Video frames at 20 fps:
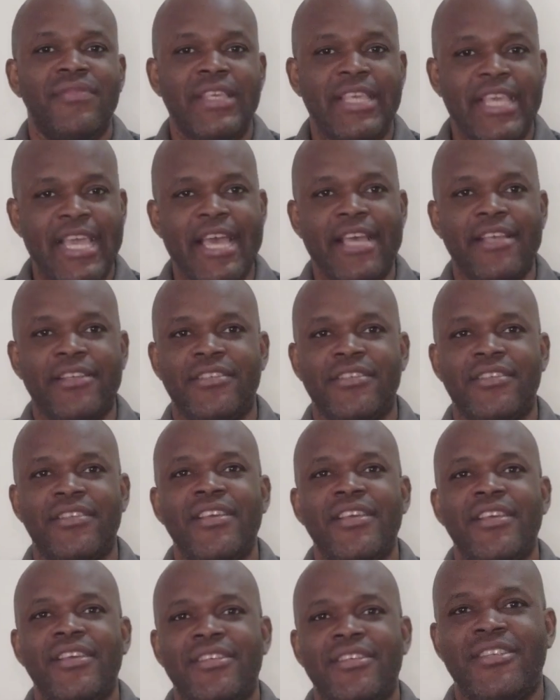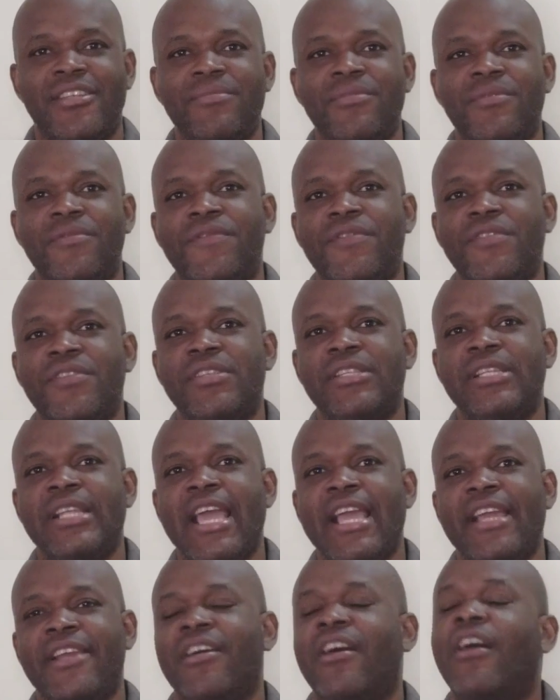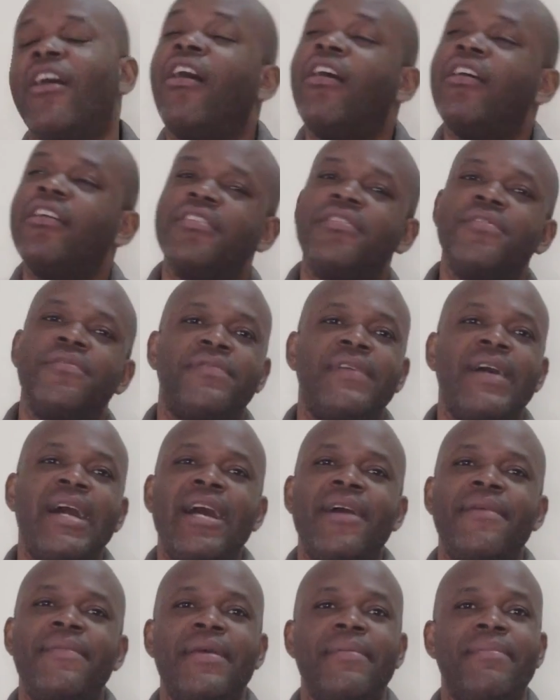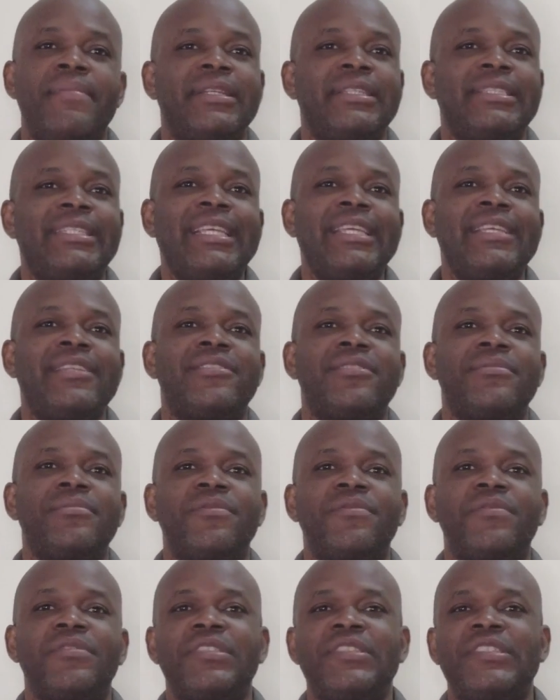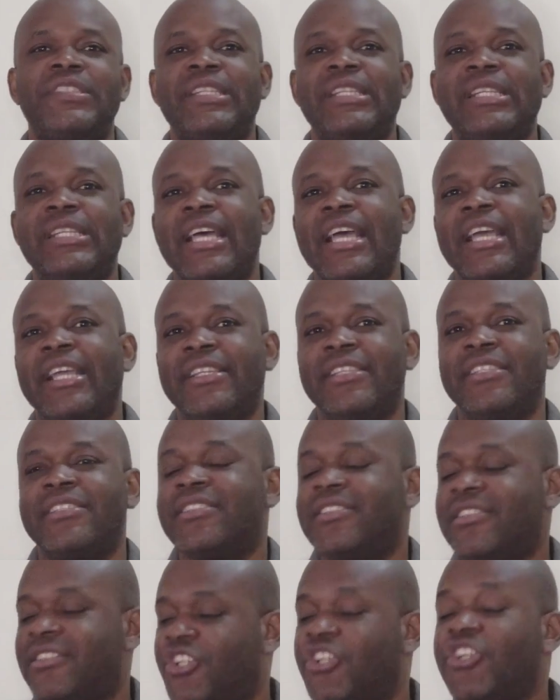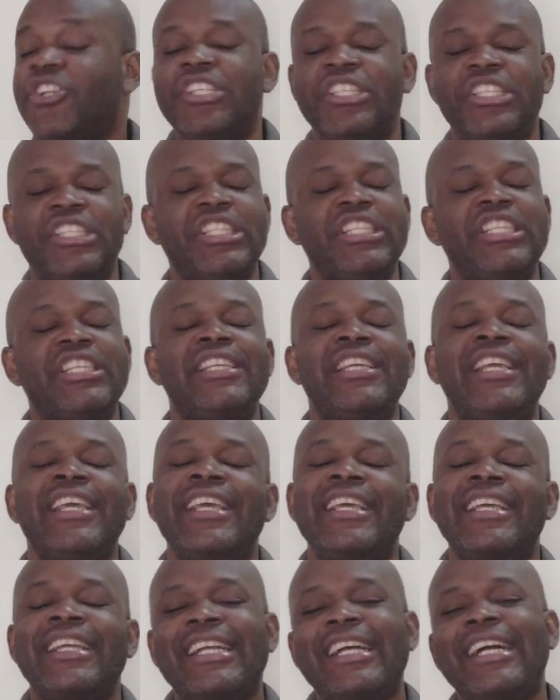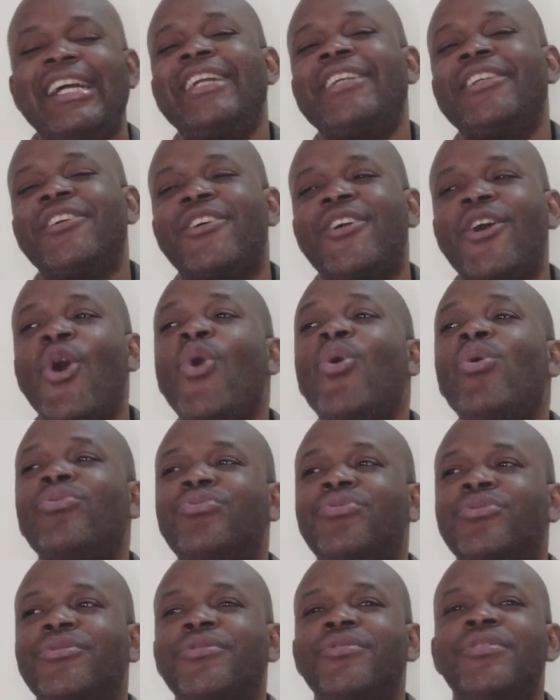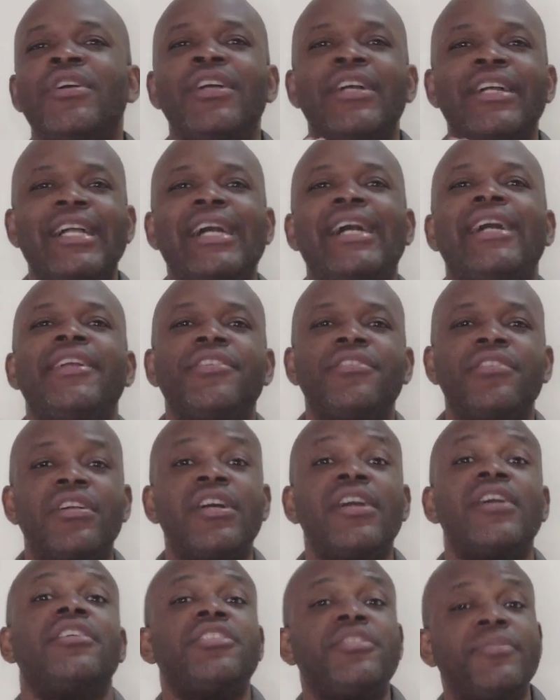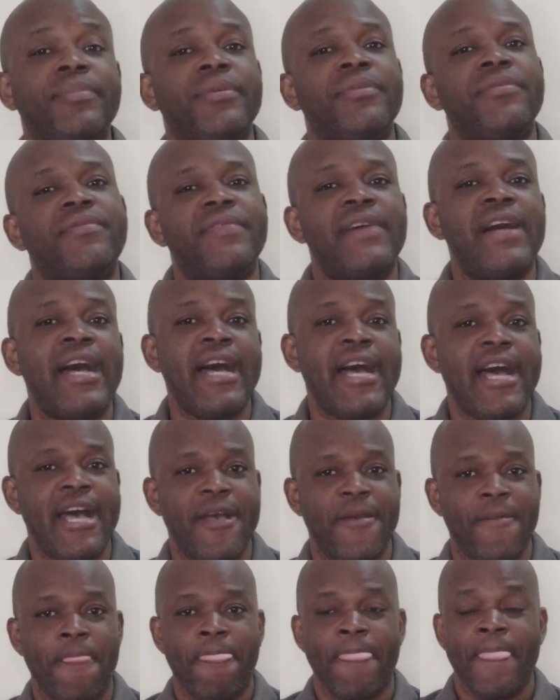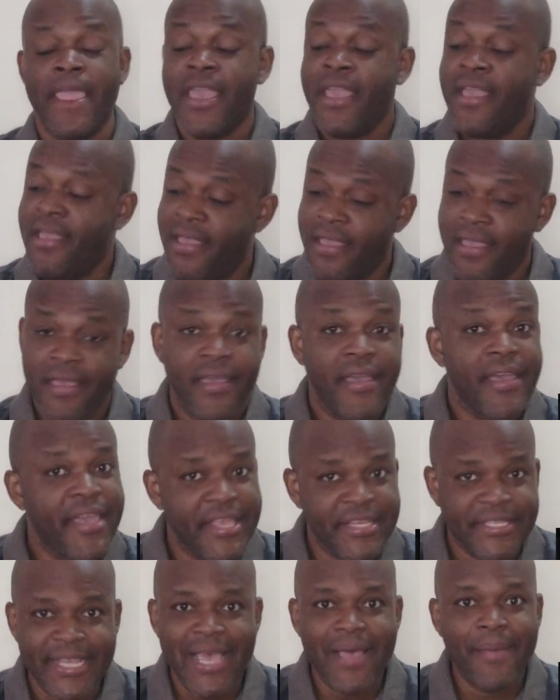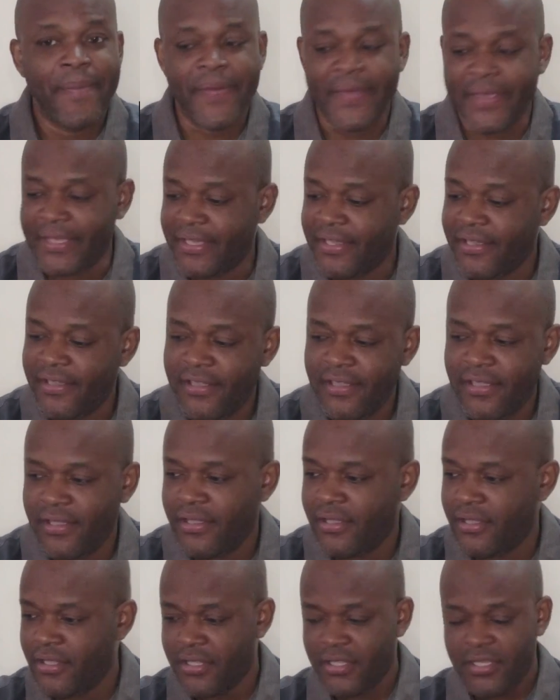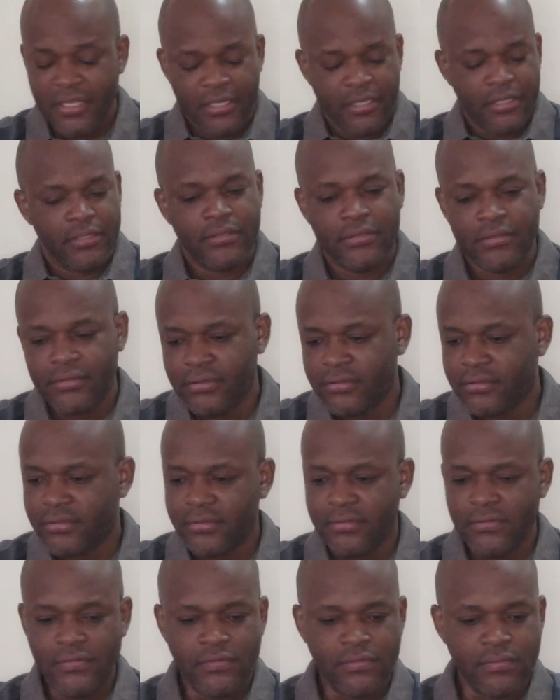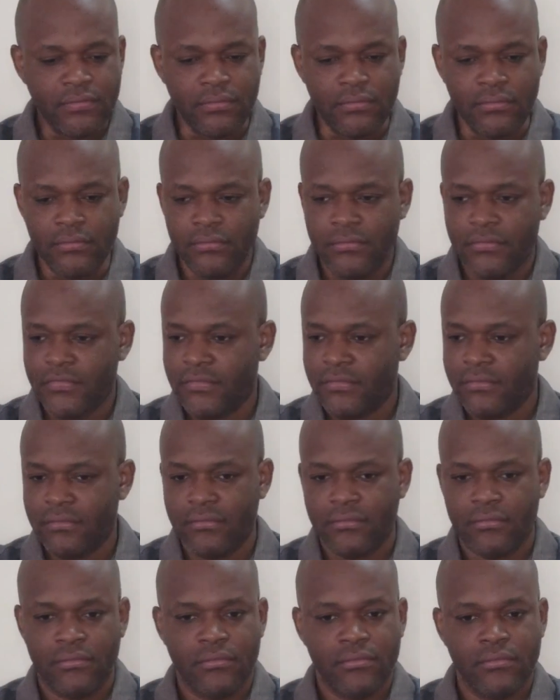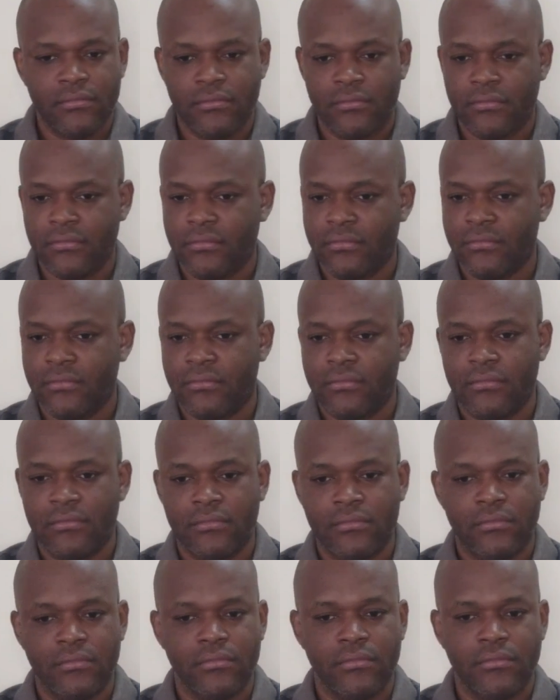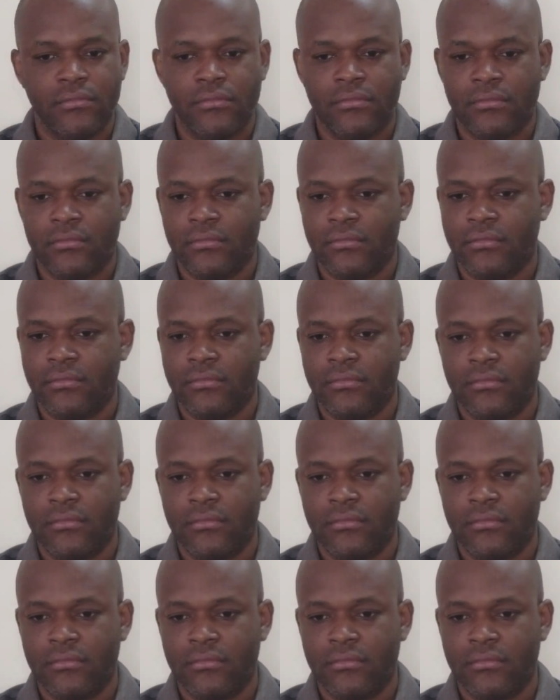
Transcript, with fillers: Yes, some of us like the hot vibe, but then some of us still like this churchy, kind of choral, kind of gospel vibe. It's epic. name, you know my name.